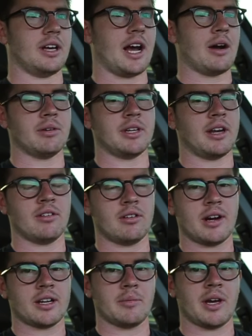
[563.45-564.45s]
I would never
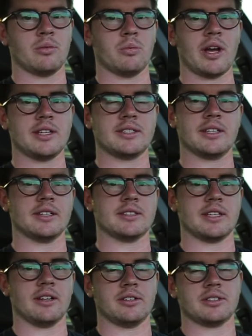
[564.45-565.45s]
recommend wasting a
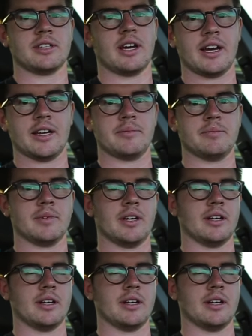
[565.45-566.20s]
seller's time.